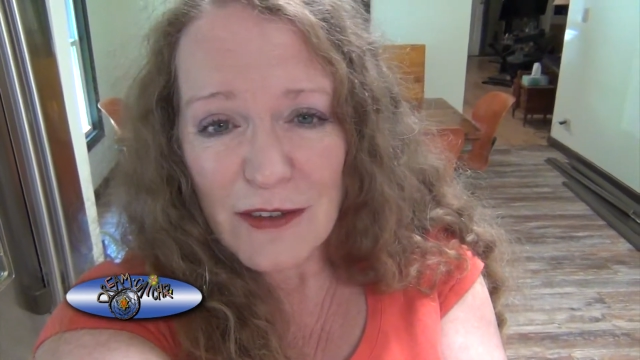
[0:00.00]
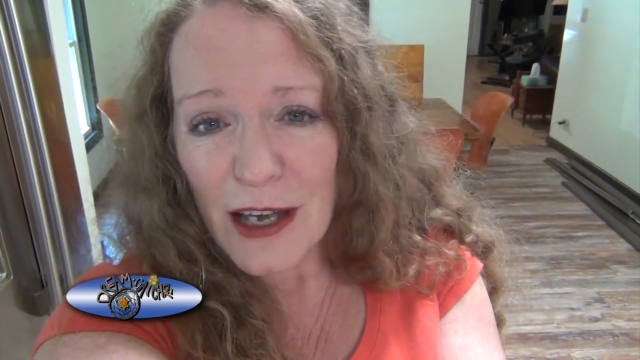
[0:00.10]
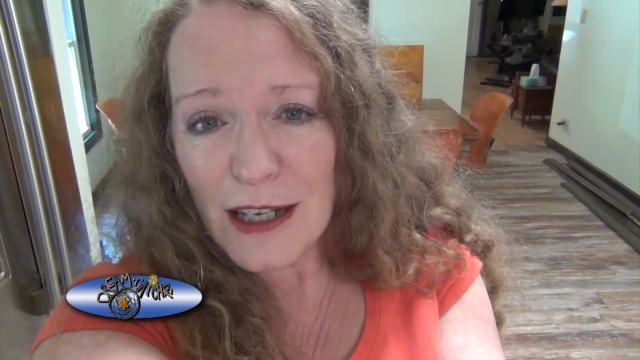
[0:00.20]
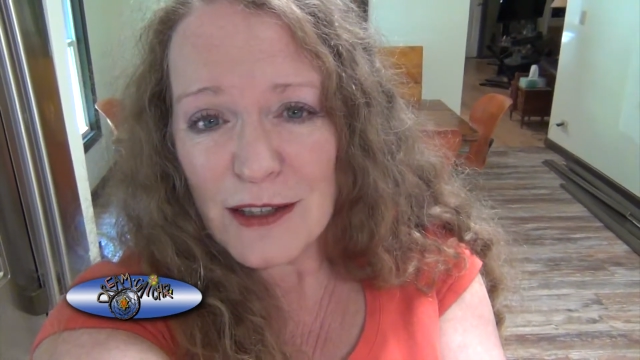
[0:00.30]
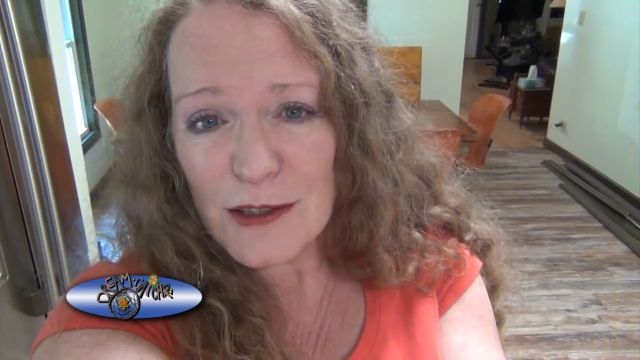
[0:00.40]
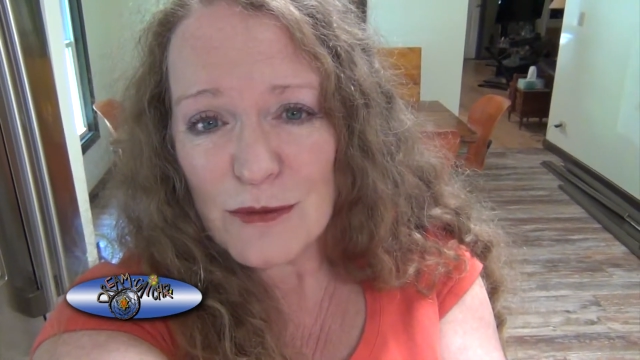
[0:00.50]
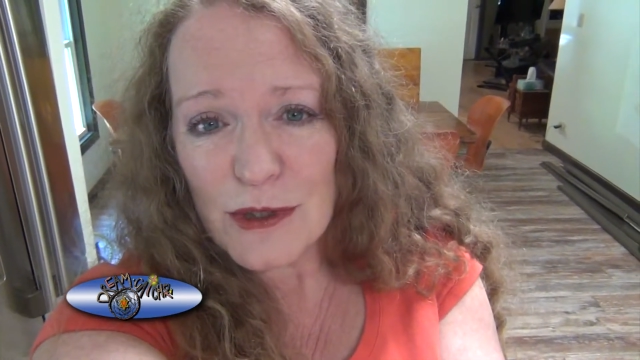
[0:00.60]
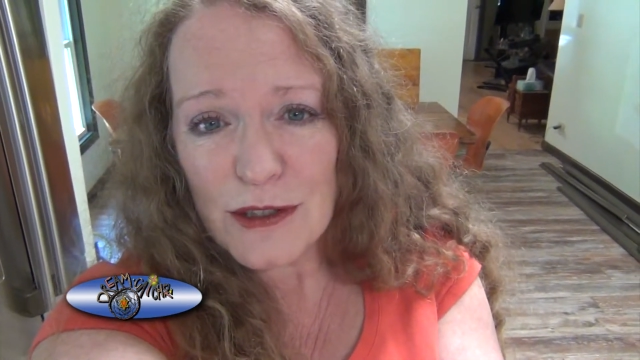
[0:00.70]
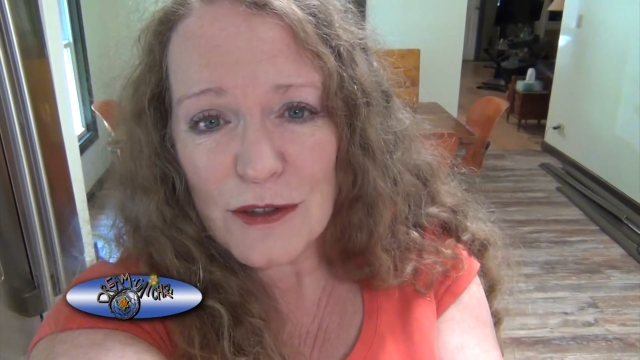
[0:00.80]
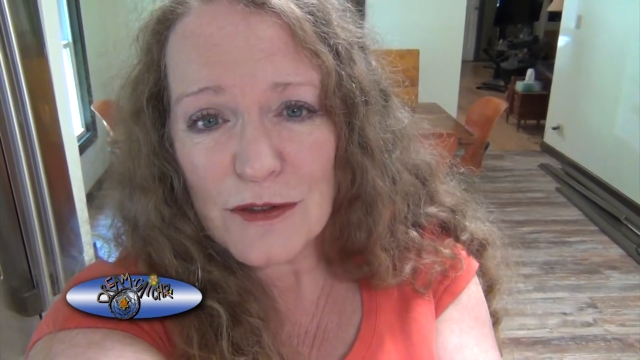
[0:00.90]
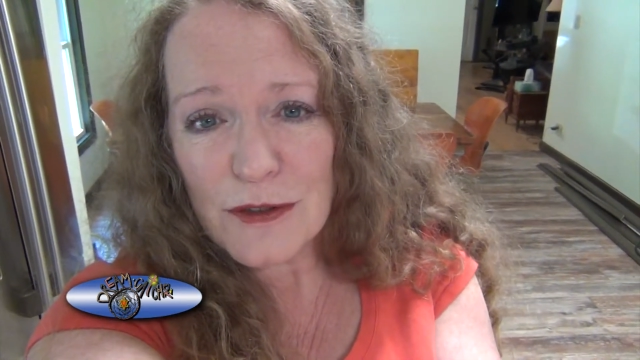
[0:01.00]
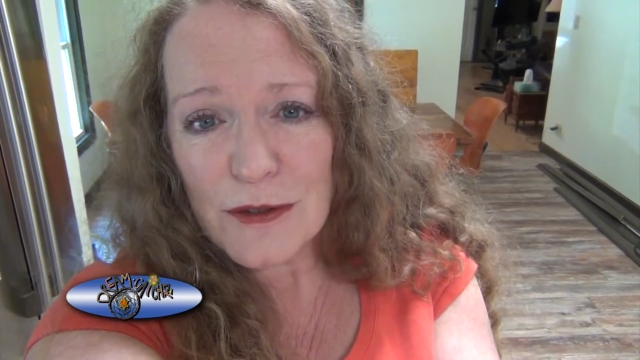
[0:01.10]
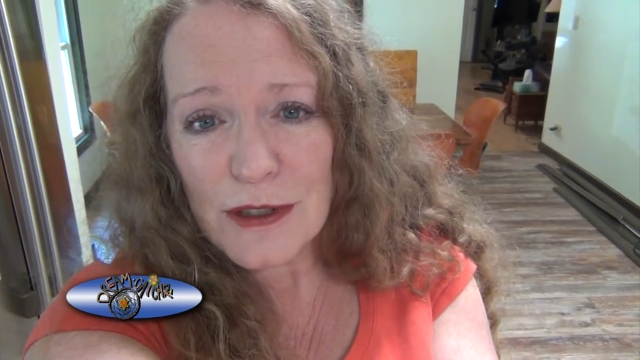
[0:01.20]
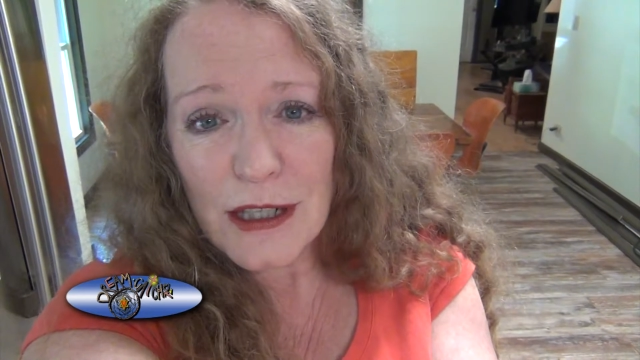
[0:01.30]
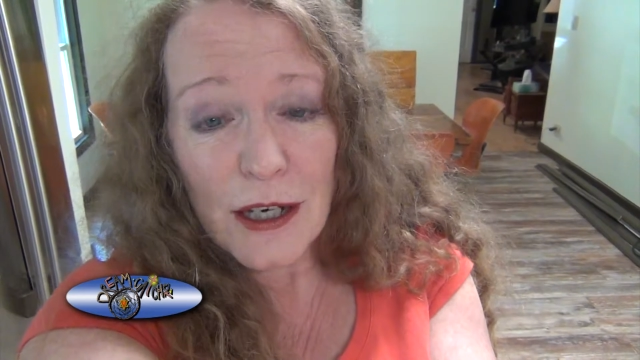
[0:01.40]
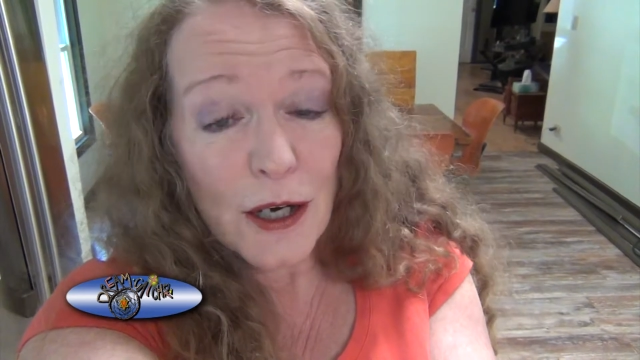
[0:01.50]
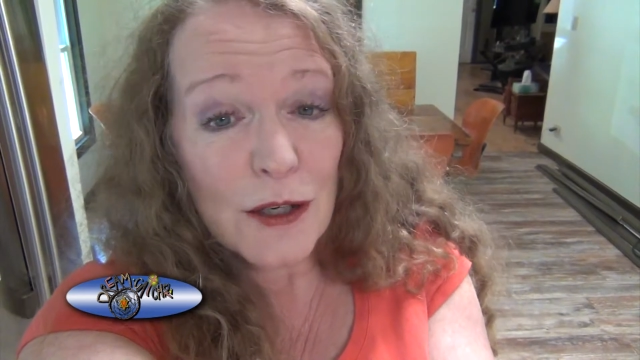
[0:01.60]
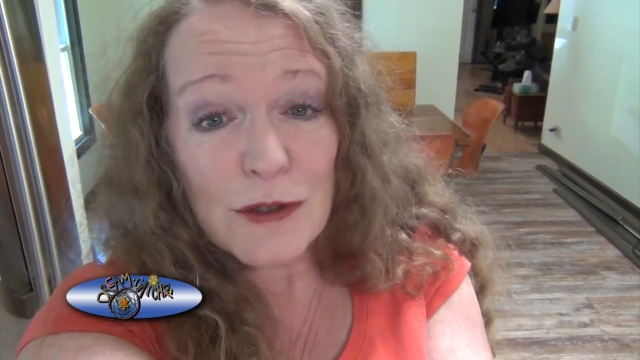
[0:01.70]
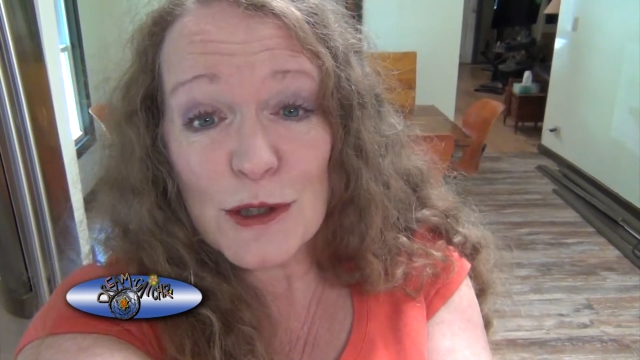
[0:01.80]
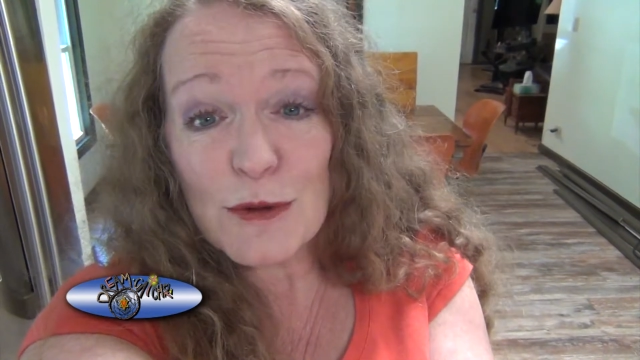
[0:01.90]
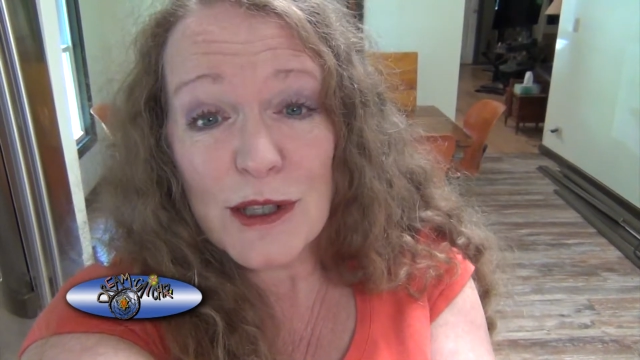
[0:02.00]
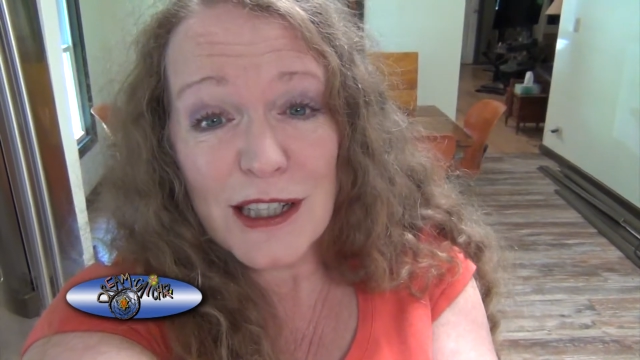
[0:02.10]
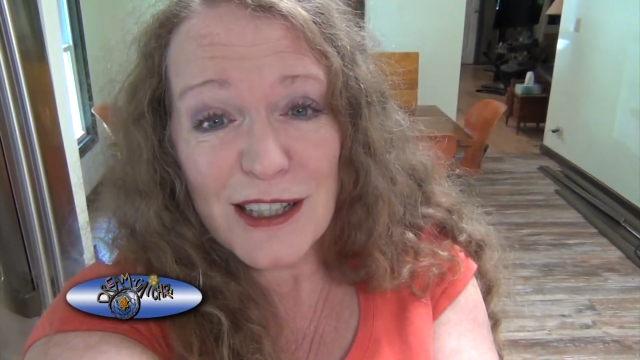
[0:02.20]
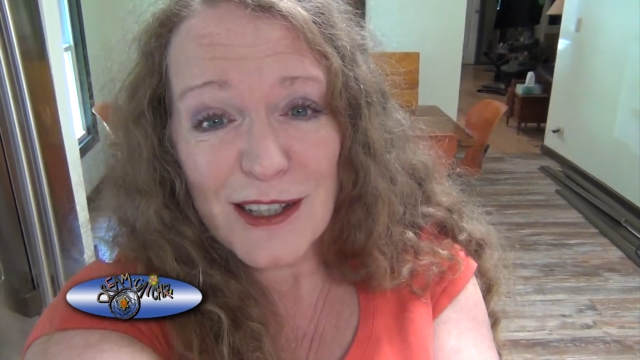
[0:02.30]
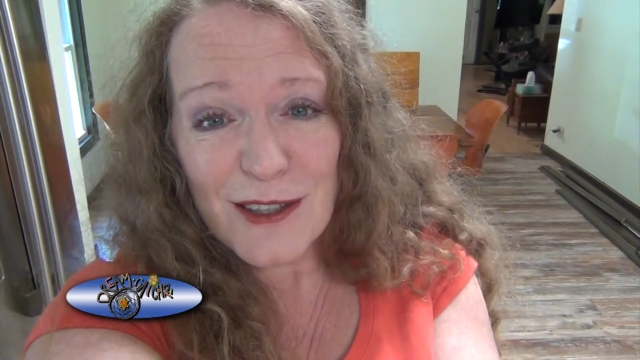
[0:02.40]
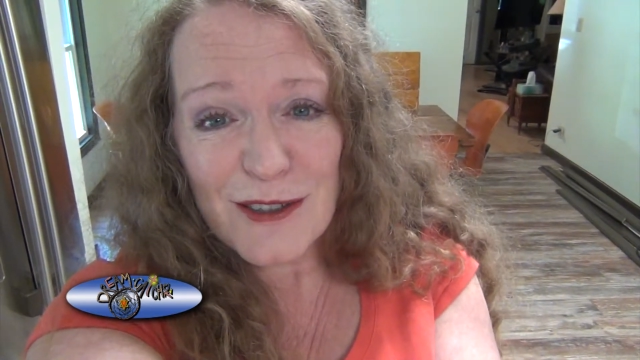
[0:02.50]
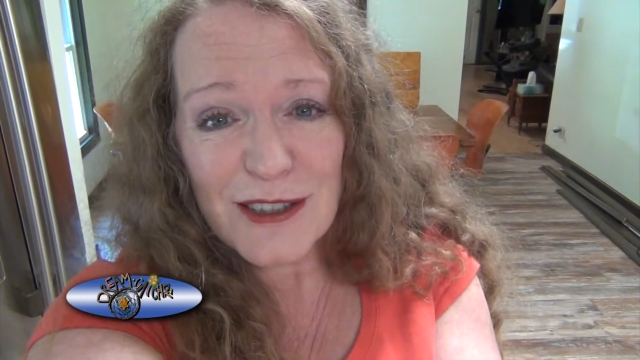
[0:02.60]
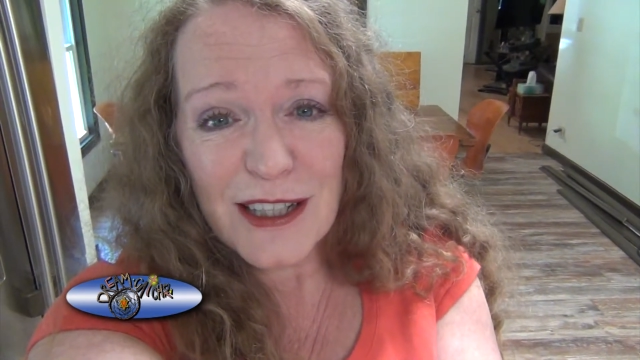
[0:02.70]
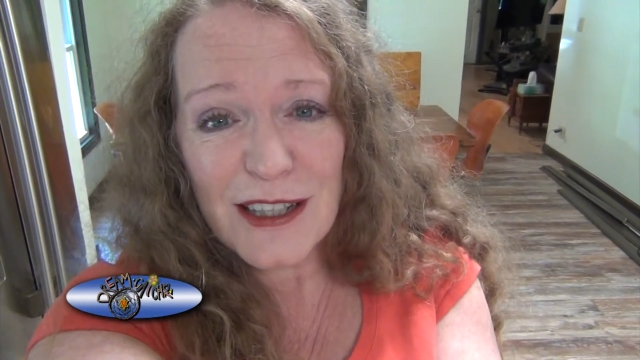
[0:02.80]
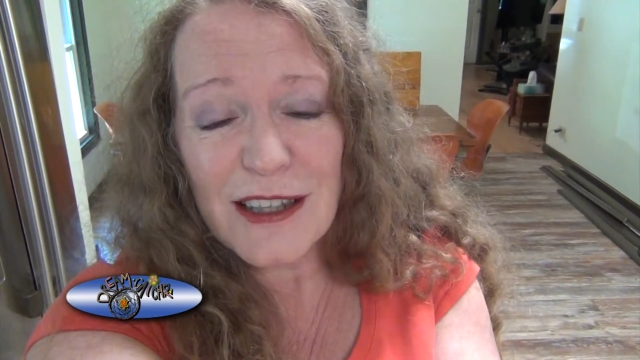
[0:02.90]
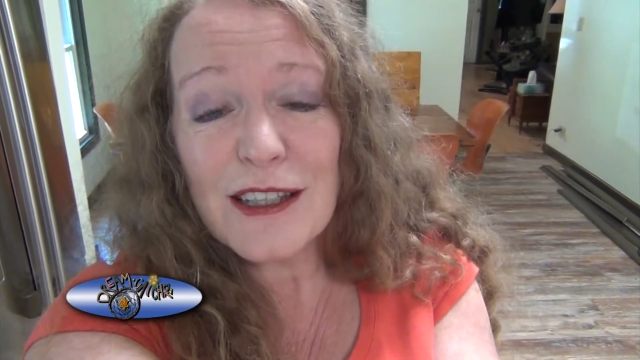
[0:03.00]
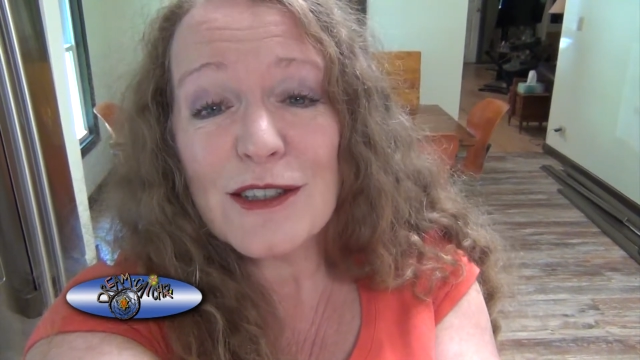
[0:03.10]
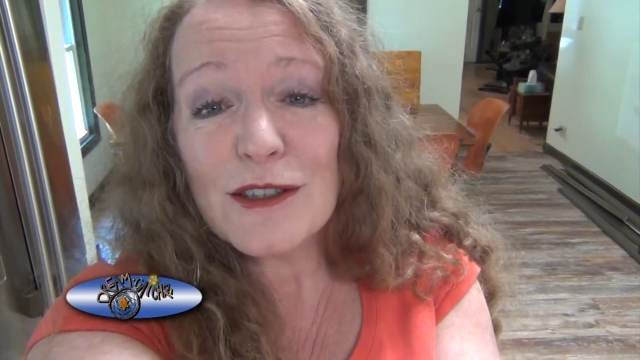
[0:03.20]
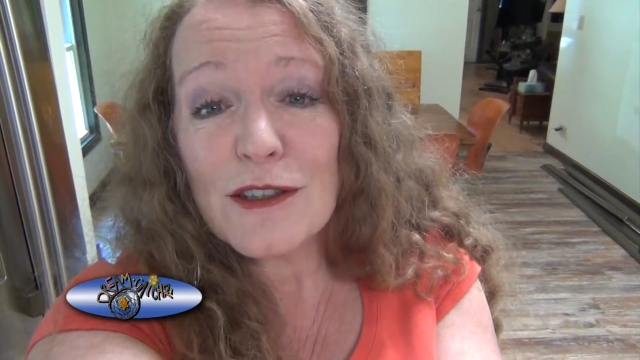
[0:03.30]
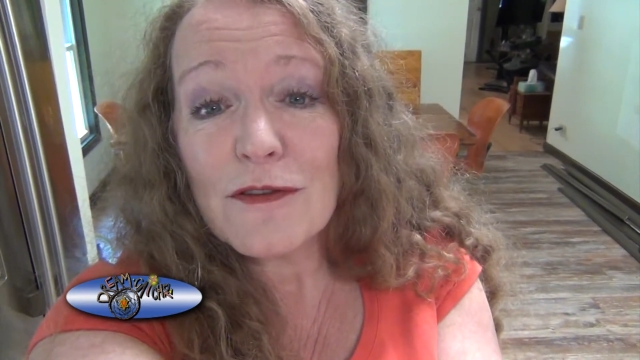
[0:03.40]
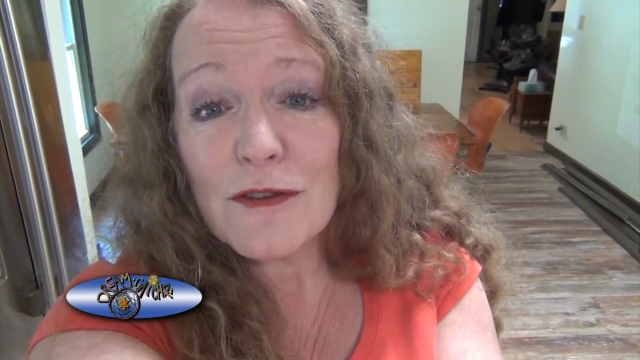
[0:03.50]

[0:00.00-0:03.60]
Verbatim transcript: I've had this window for over twenty years, and this is the